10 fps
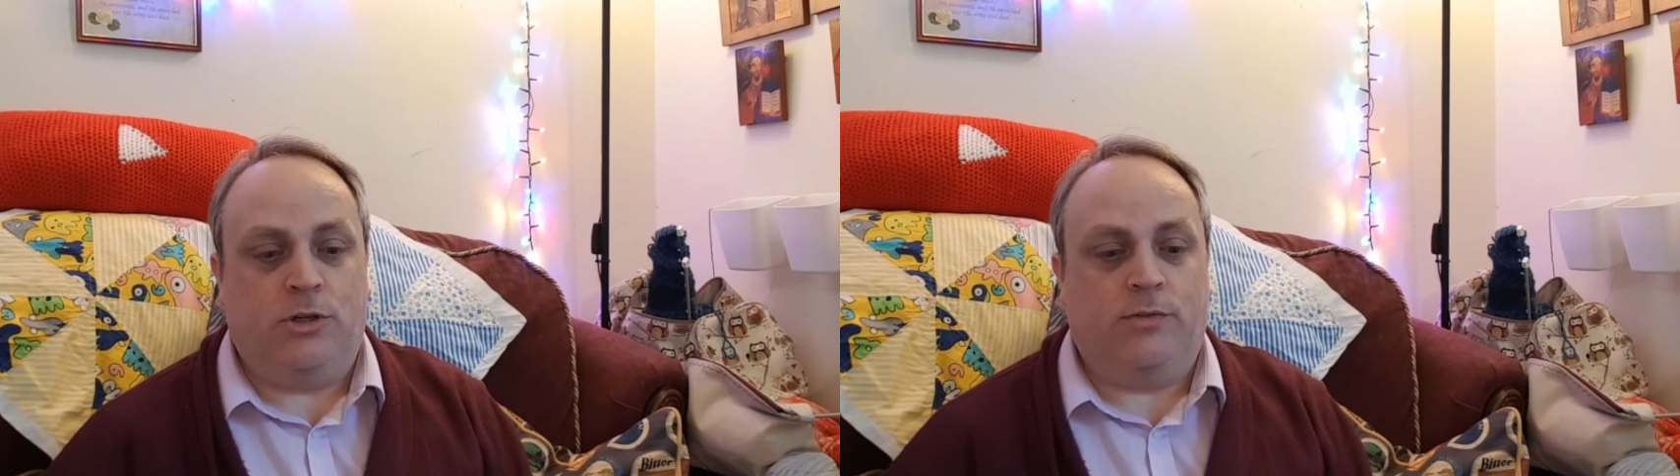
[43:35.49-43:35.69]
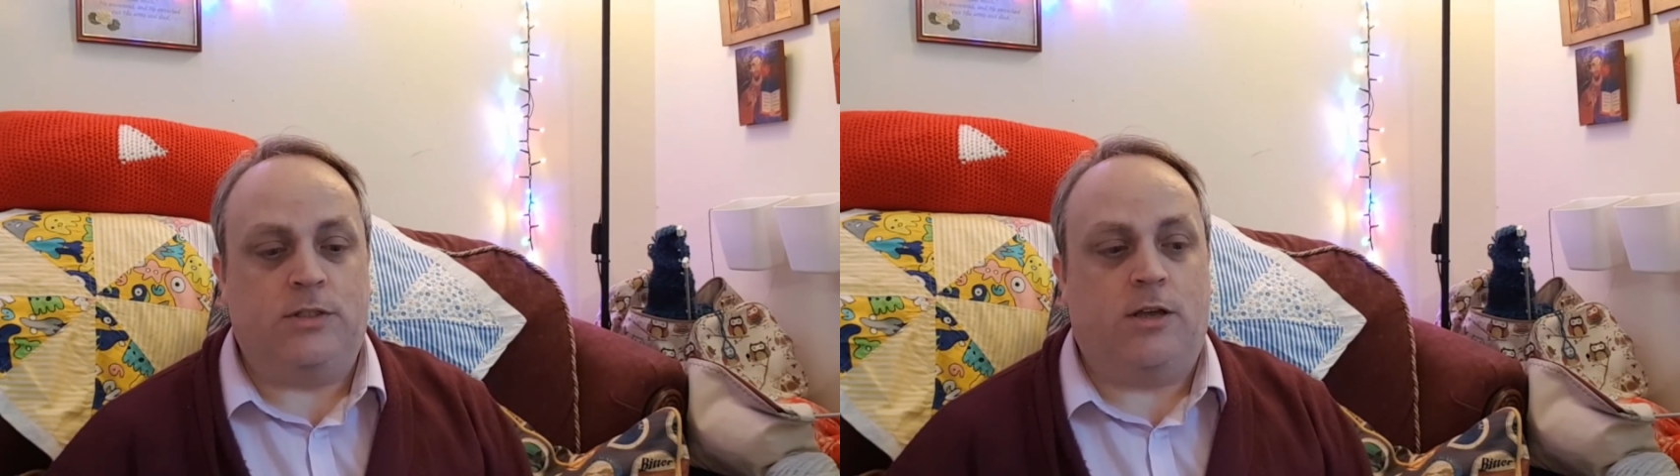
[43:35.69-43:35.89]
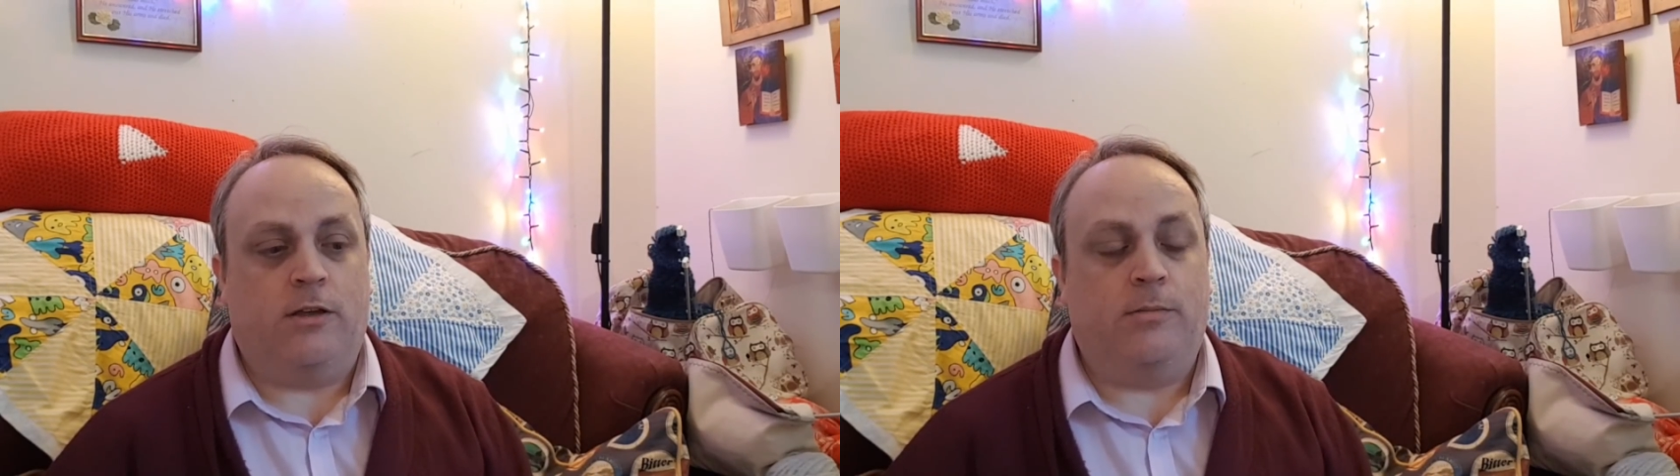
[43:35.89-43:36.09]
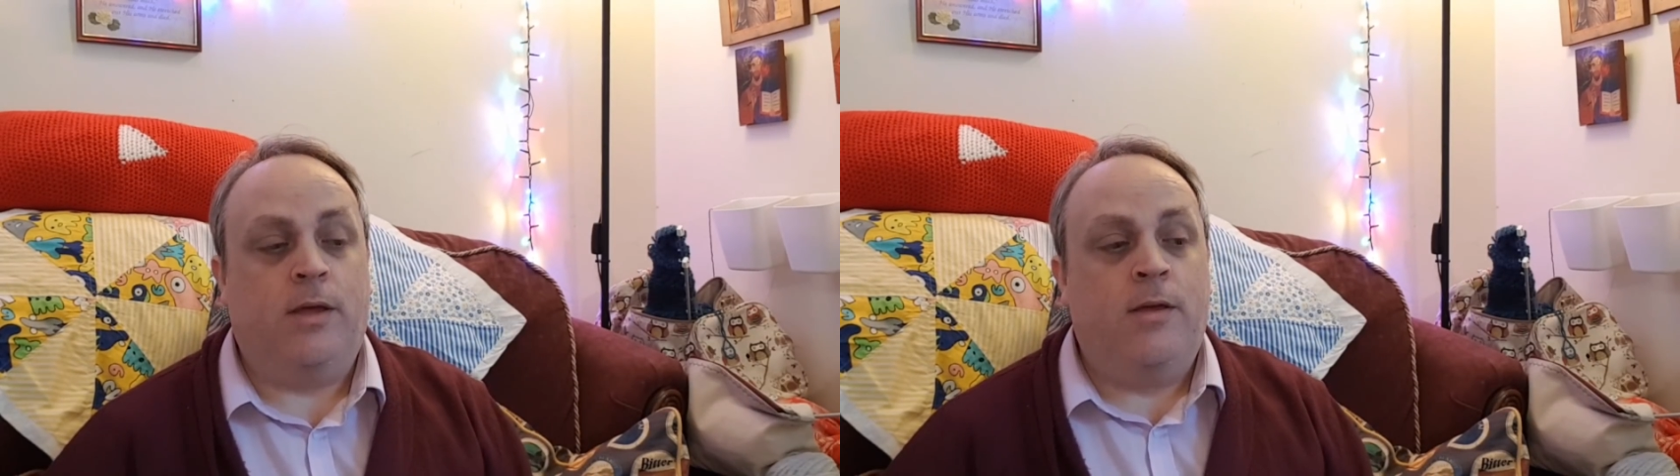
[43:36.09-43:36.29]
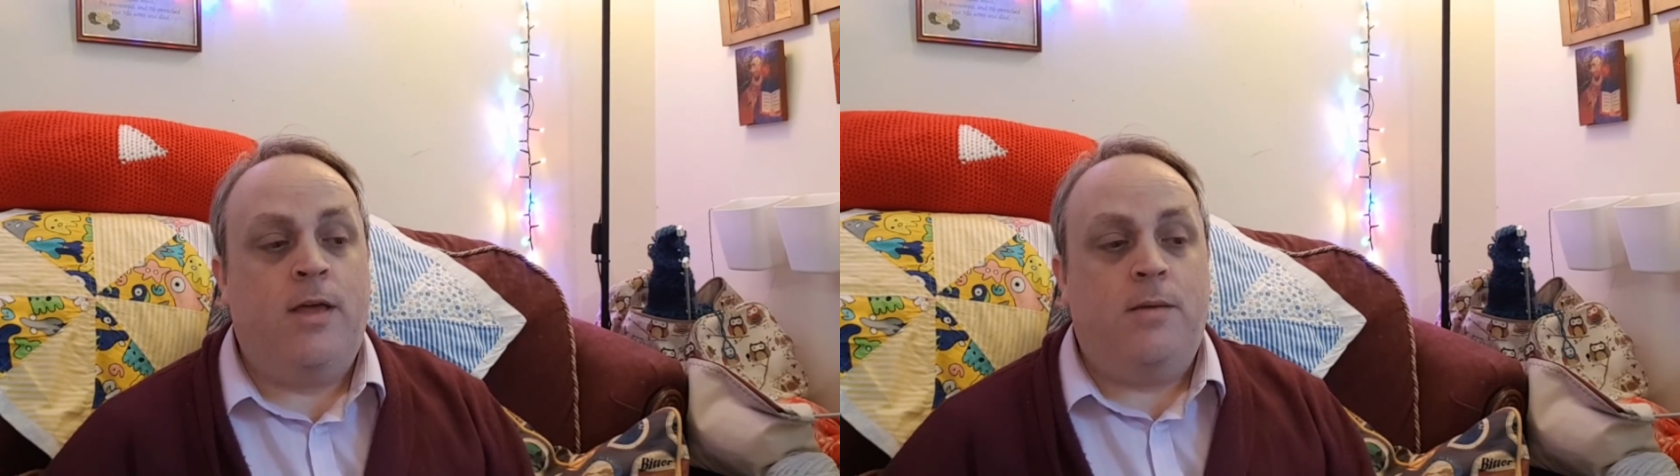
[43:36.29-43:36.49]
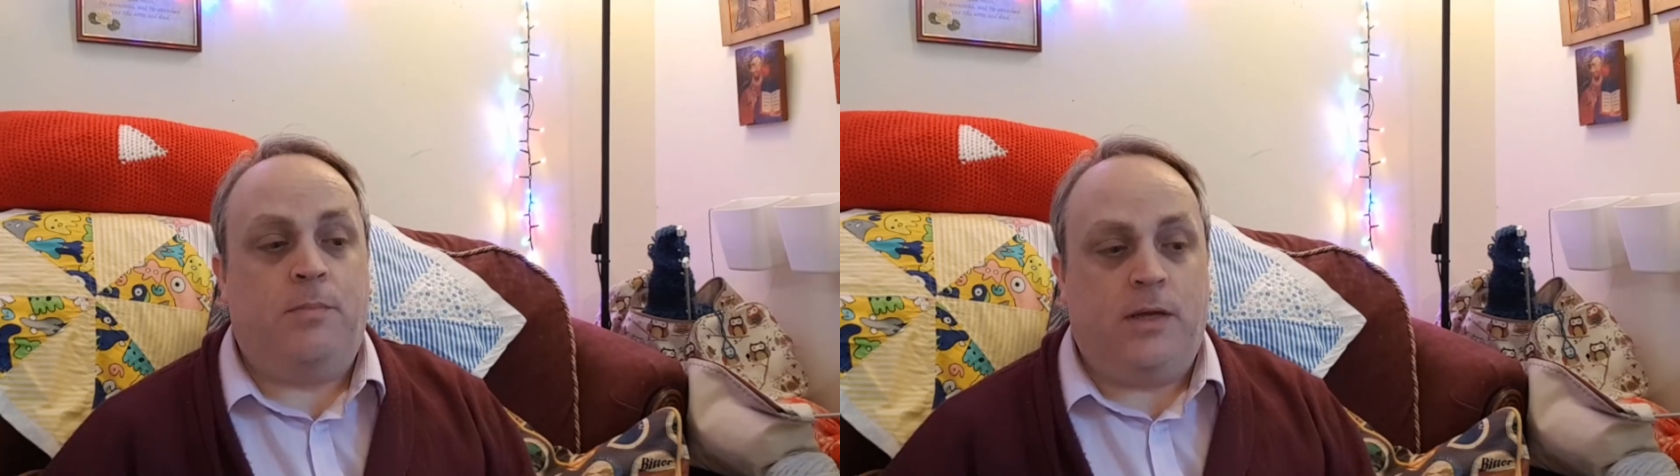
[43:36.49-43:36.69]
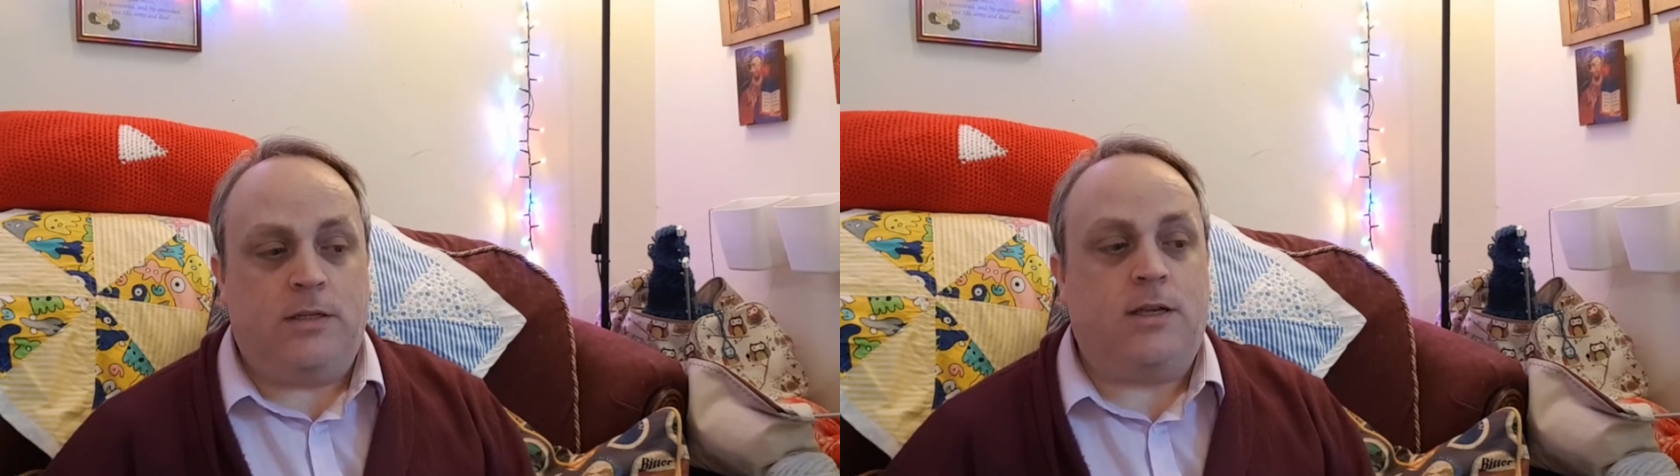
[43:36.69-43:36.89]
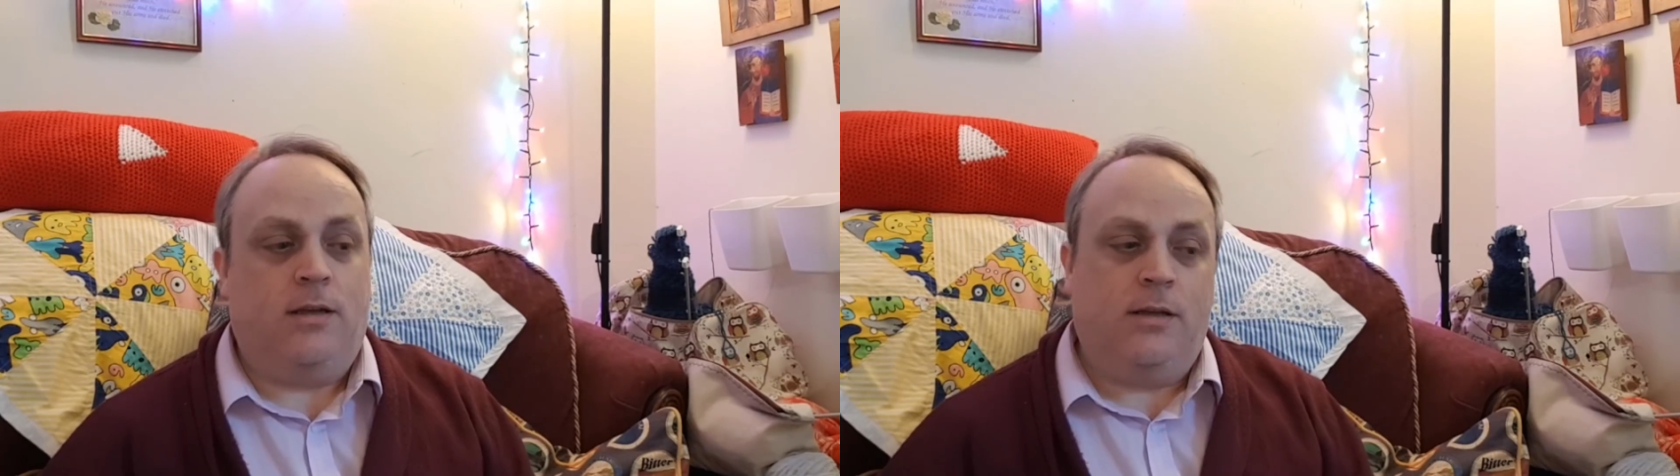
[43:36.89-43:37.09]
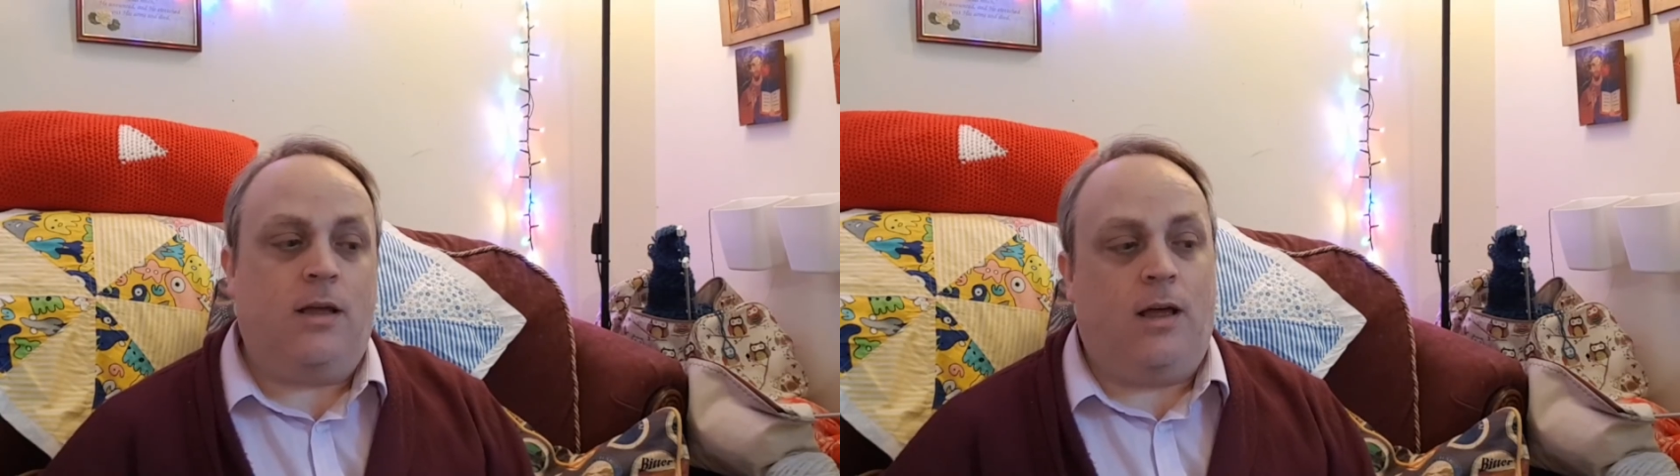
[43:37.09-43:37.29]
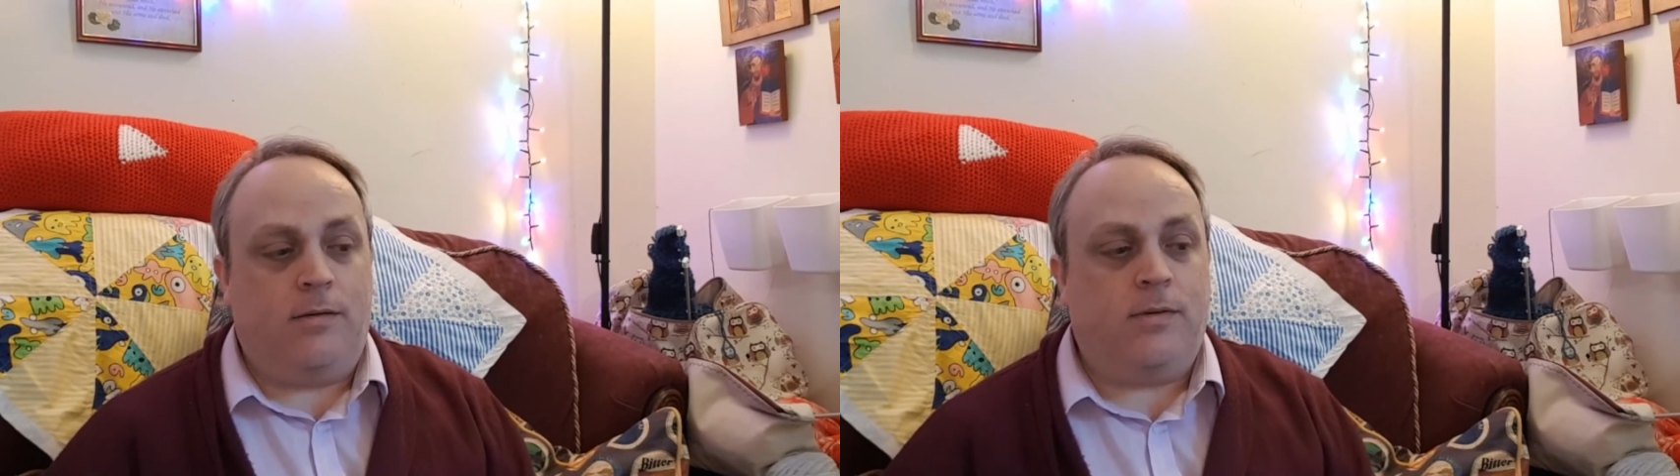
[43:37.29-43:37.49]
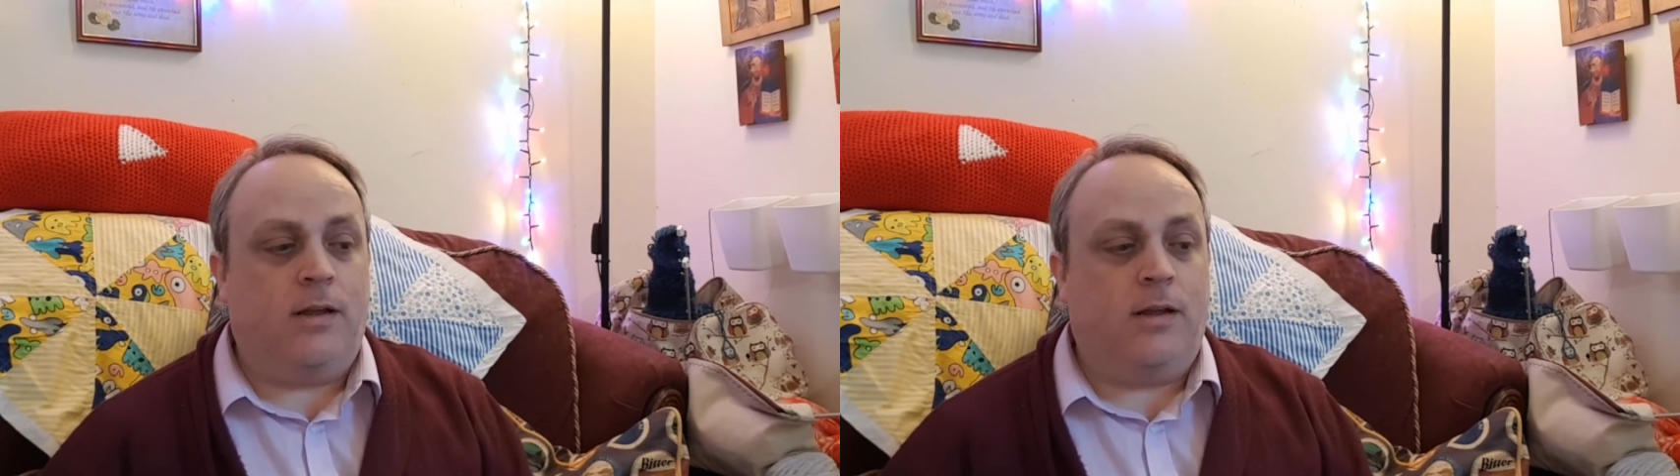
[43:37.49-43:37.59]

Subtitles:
over time. But I